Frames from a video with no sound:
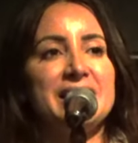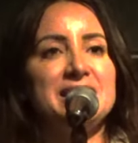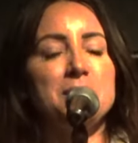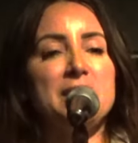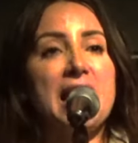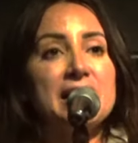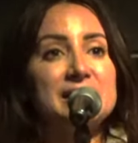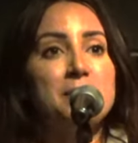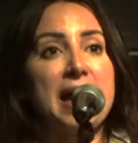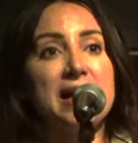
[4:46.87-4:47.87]
to be
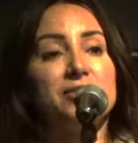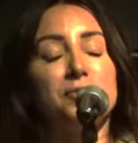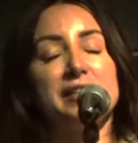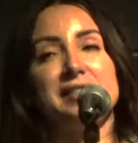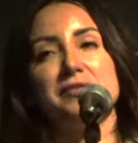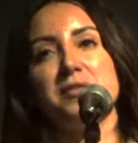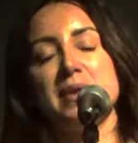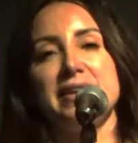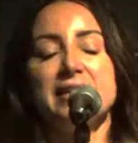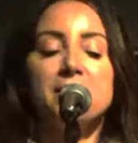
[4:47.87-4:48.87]
asked about the rest of the
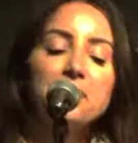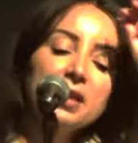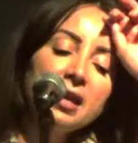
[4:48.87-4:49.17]
media.